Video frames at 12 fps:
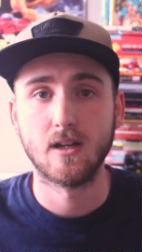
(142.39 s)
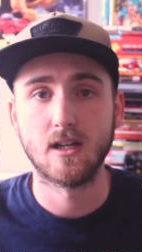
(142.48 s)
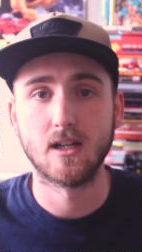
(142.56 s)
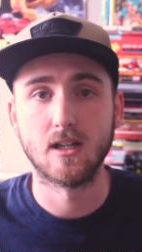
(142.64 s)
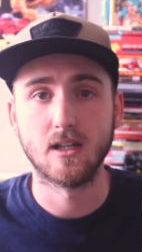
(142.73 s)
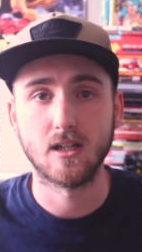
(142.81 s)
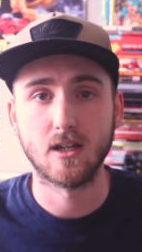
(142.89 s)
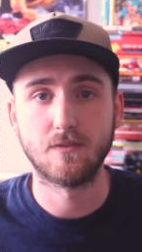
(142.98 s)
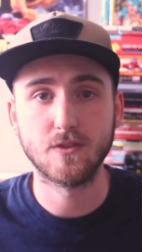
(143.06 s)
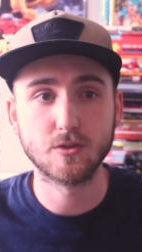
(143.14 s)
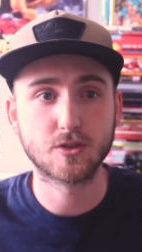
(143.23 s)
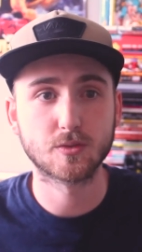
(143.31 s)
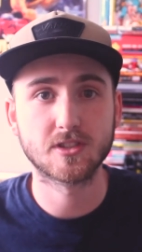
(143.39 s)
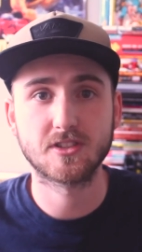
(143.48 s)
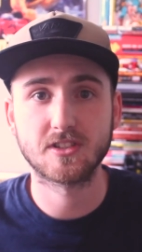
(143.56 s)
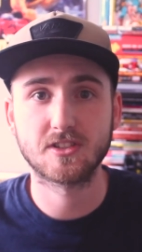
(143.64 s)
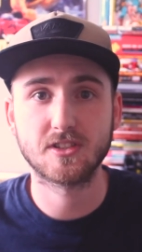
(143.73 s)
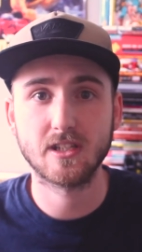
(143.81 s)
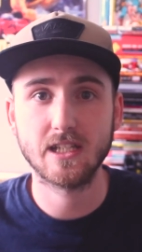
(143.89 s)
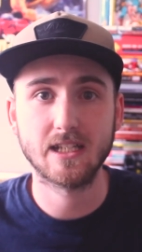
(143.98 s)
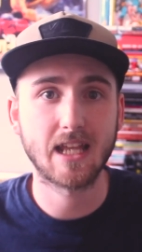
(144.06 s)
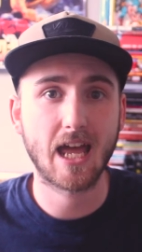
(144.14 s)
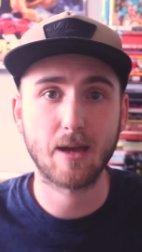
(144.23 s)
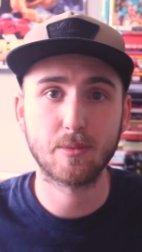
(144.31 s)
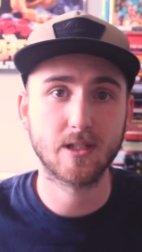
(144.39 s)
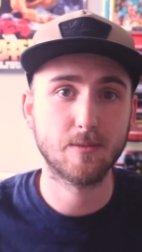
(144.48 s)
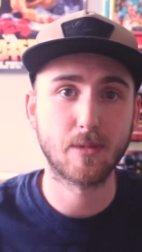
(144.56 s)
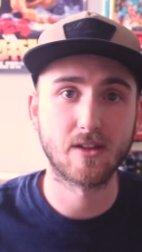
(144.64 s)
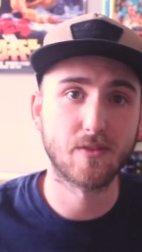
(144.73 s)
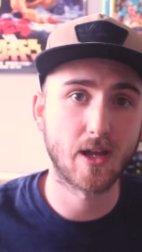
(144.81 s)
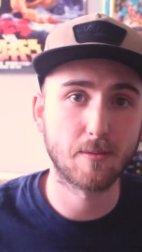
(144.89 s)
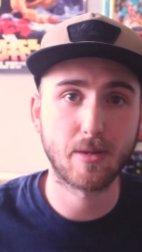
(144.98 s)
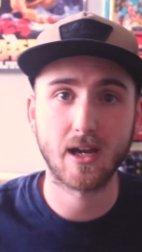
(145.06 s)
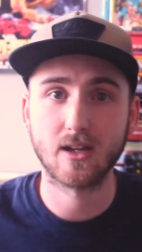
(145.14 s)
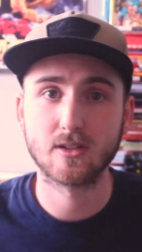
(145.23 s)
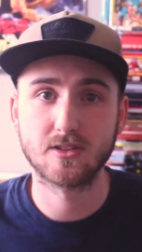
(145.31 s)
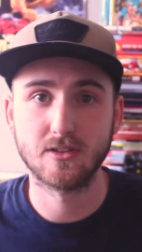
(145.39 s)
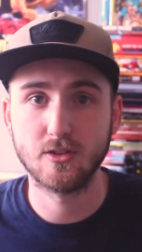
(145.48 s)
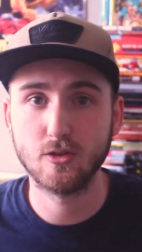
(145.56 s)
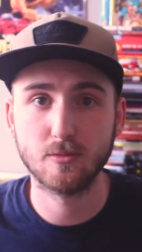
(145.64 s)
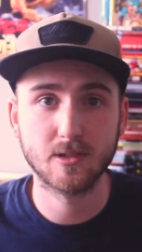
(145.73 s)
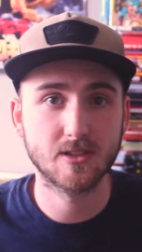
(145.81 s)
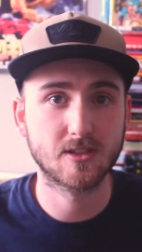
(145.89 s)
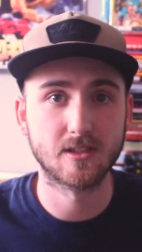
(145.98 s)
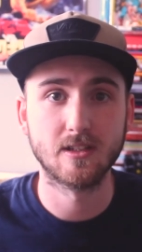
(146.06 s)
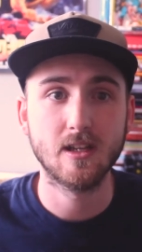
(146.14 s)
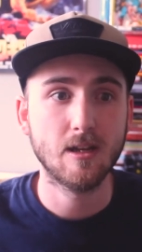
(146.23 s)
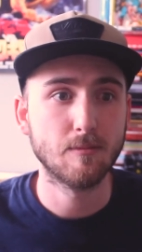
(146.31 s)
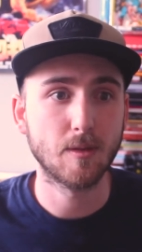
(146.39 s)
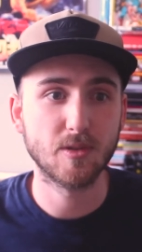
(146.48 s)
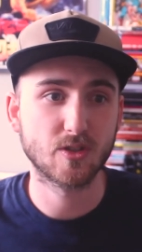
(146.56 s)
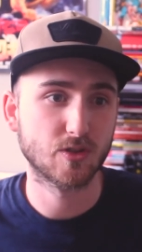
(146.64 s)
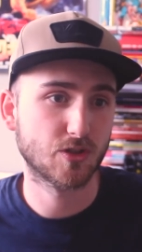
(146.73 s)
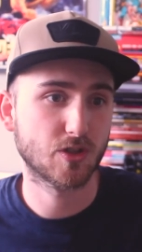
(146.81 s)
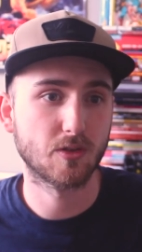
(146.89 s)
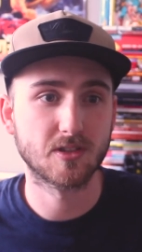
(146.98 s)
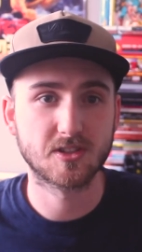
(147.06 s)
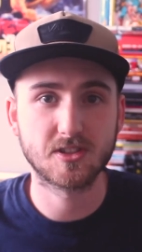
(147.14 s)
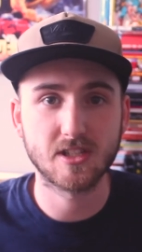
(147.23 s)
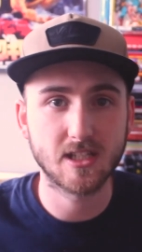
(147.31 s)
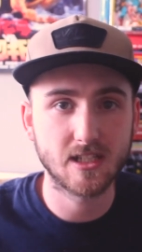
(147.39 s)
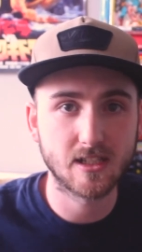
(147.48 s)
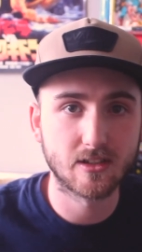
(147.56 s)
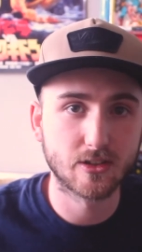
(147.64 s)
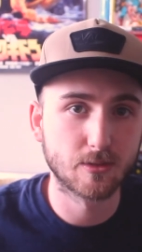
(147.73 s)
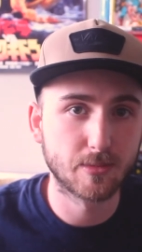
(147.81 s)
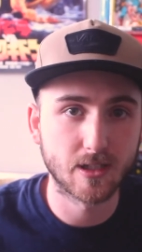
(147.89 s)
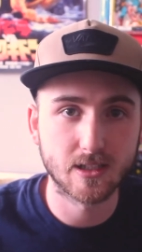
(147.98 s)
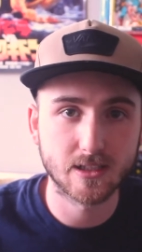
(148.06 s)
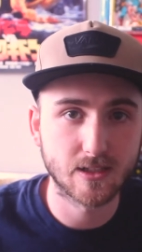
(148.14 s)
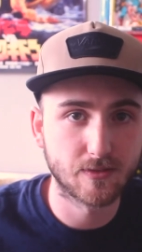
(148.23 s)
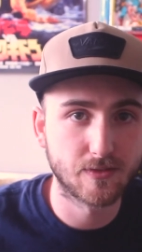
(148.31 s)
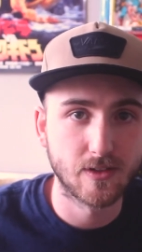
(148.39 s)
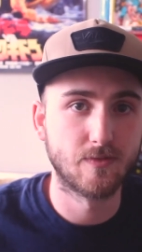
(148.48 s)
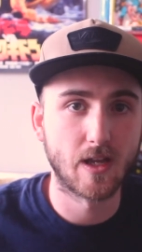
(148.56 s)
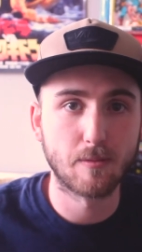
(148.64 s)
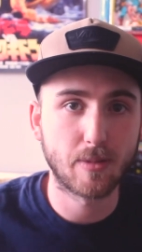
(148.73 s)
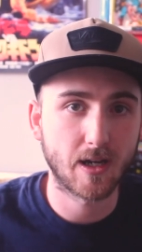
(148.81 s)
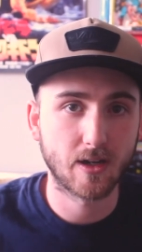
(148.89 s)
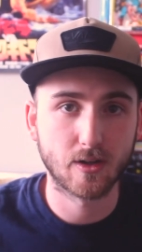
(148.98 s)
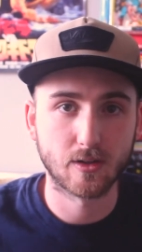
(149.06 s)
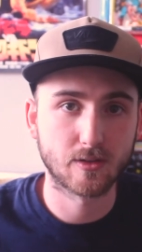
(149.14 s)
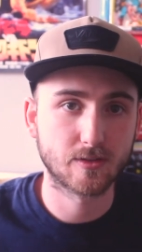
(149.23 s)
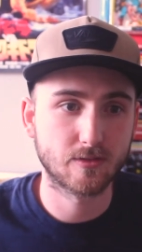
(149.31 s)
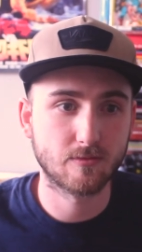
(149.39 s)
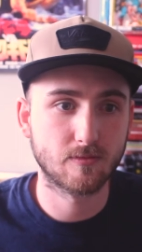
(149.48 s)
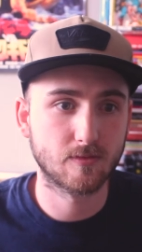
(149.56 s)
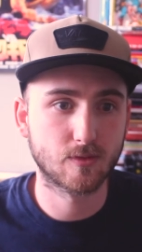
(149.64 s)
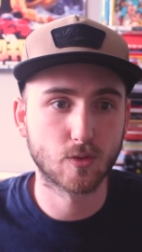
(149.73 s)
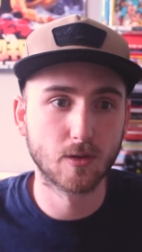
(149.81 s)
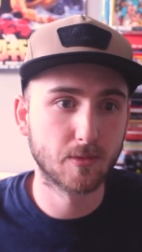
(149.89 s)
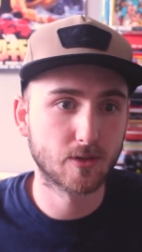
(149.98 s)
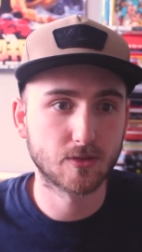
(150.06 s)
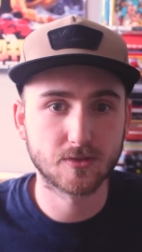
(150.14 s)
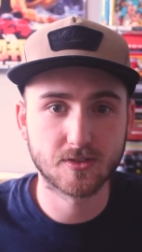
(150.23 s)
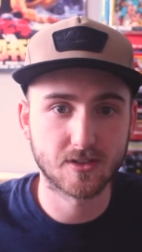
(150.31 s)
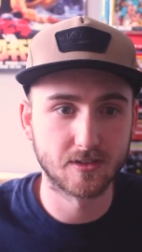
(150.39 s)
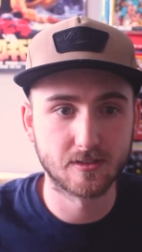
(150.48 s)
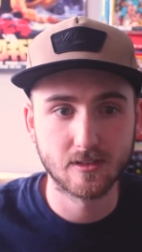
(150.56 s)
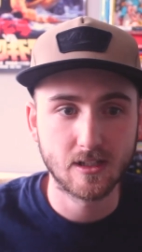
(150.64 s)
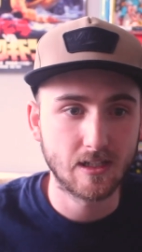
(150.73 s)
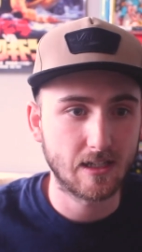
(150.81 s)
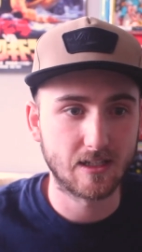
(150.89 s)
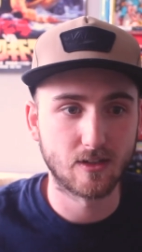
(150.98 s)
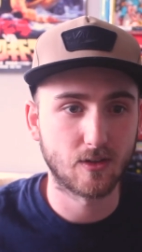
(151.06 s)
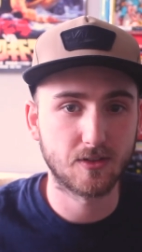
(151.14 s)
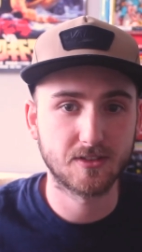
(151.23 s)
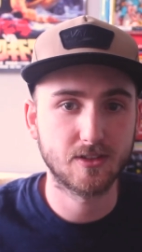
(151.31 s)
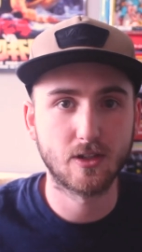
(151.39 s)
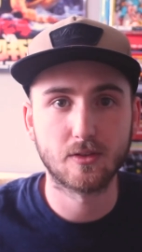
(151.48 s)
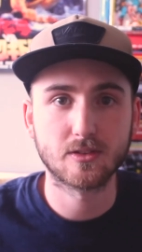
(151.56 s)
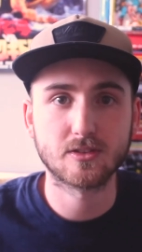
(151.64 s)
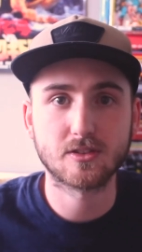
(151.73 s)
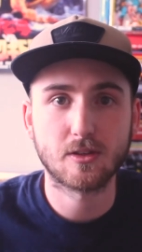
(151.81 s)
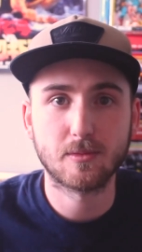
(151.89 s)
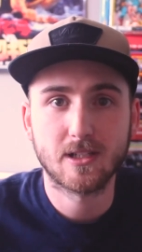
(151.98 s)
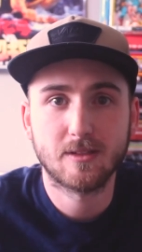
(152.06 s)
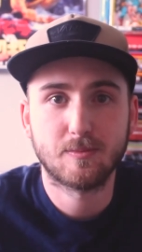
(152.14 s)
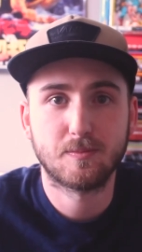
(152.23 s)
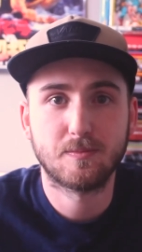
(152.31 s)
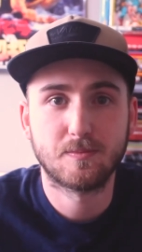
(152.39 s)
a futuristic city inhabited by vampires and humans, and maybe you could show the seedy underbelly of vampire criminals and you know, there's so many